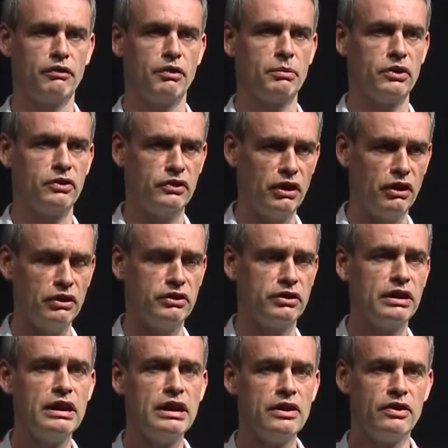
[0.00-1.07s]
from the start,
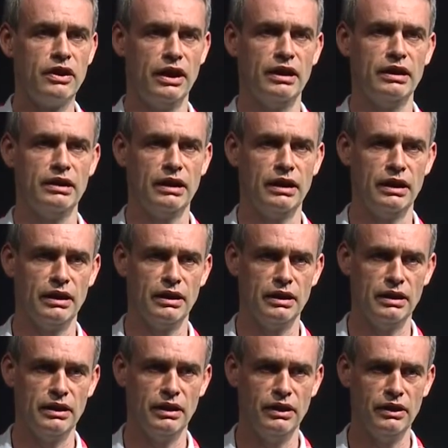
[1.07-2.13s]
then
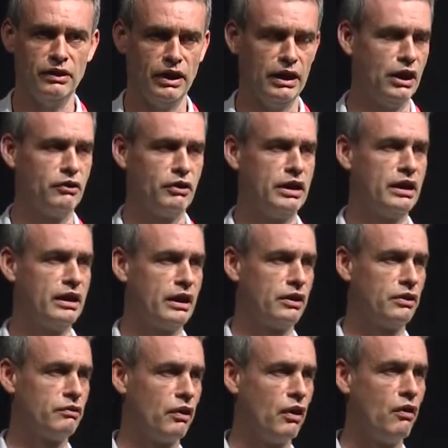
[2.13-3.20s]
EDRI can get
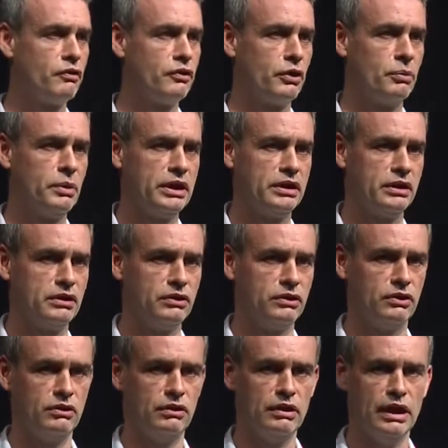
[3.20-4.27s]
involved and we can
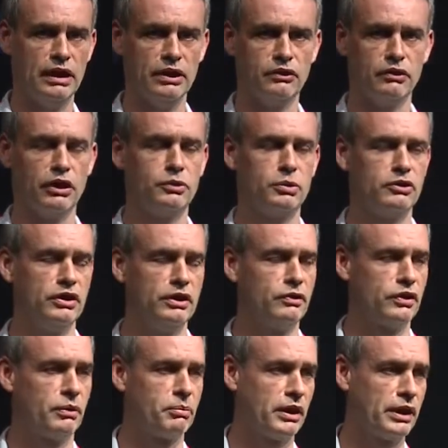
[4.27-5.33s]
try to achieve
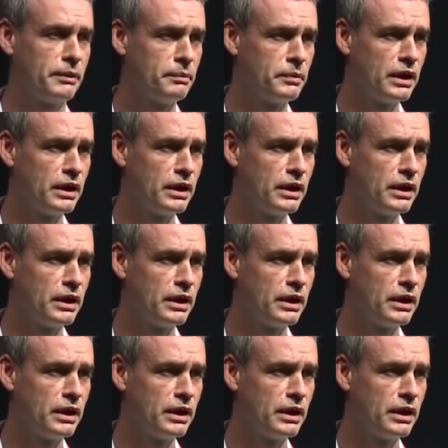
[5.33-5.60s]
something.